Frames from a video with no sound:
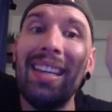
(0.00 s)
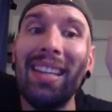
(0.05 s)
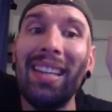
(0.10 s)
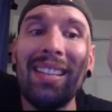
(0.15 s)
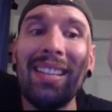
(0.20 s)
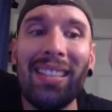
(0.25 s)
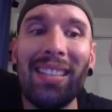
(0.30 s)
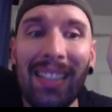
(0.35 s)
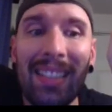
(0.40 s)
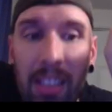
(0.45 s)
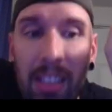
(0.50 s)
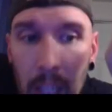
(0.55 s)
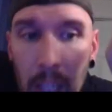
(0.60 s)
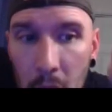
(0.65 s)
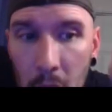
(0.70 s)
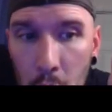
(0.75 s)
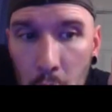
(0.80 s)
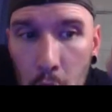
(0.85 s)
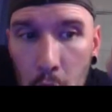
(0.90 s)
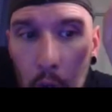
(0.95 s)
Is it?
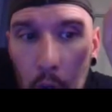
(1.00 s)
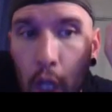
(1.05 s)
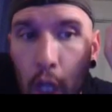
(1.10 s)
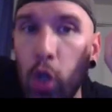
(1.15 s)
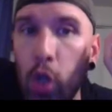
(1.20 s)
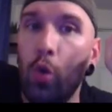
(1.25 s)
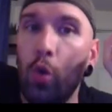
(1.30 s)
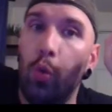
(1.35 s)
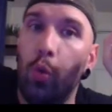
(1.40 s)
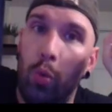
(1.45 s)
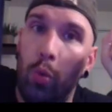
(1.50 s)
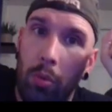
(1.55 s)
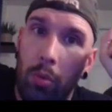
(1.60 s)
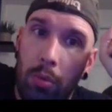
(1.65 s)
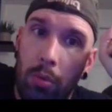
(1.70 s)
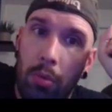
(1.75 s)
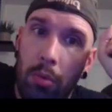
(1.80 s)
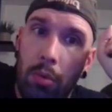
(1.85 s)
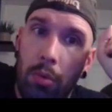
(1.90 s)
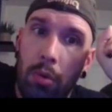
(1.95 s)
No.
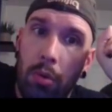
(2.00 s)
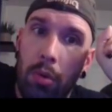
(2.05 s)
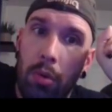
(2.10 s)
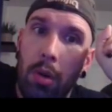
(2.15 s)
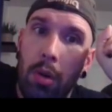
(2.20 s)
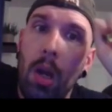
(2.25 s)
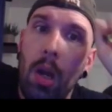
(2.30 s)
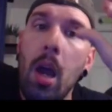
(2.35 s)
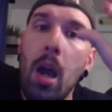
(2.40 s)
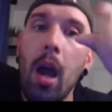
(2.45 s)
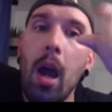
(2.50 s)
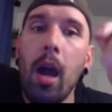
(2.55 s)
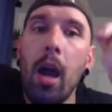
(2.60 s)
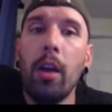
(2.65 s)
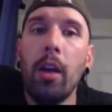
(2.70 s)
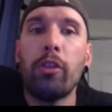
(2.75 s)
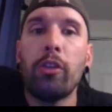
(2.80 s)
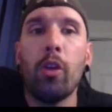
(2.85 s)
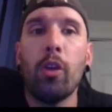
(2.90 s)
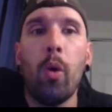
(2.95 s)

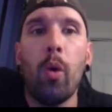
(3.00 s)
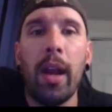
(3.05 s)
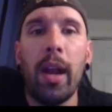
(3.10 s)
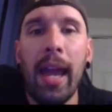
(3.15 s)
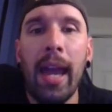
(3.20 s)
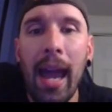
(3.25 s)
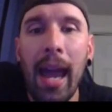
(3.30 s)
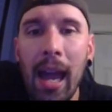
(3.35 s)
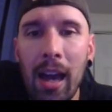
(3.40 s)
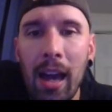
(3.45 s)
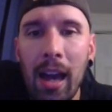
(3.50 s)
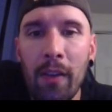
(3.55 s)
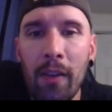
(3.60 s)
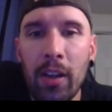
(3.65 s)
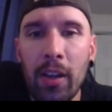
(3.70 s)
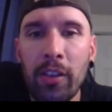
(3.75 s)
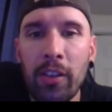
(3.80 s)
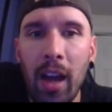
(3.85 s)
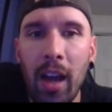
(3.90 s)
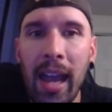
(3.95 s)
So what I
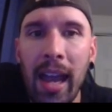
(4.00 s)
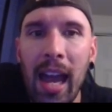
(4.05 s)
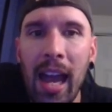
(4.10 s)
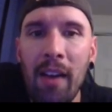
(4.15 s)
have is I